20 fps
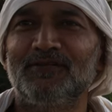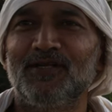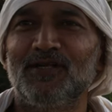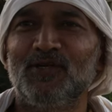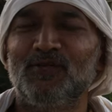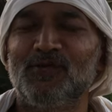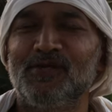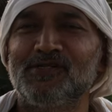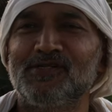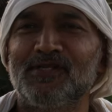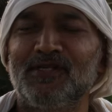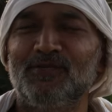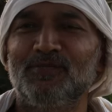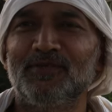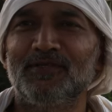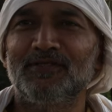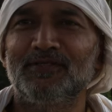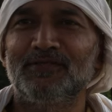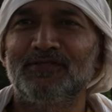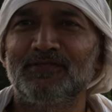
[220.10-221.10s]
into a ship.
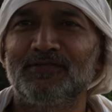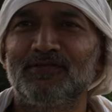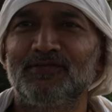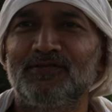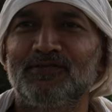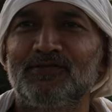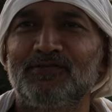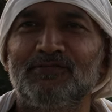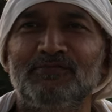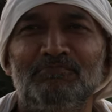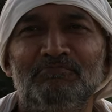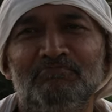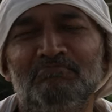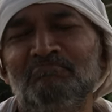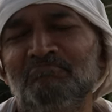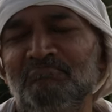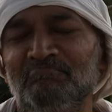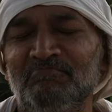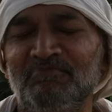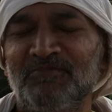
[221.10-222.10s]

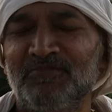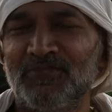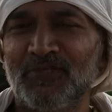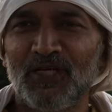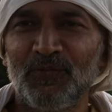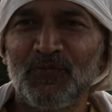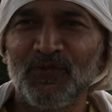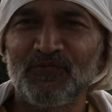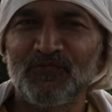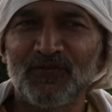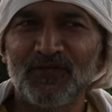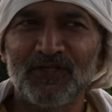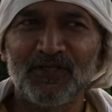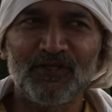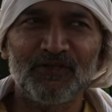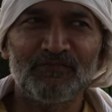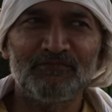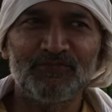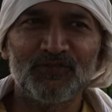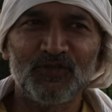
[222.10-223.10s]
Same is for
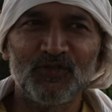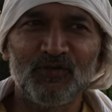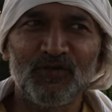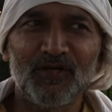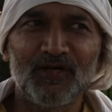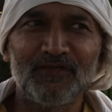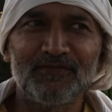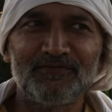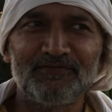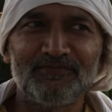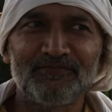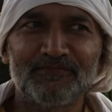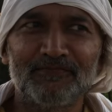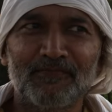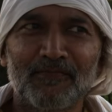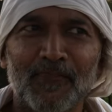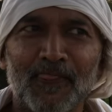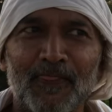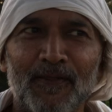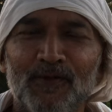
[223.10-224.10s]
the yoga.
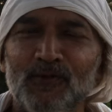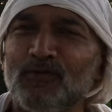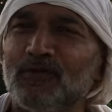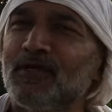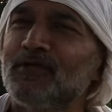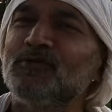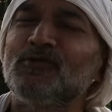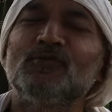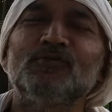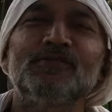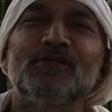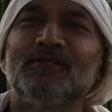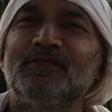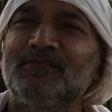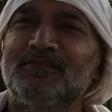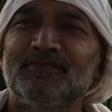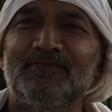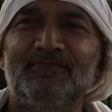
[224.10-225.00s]
You can use it.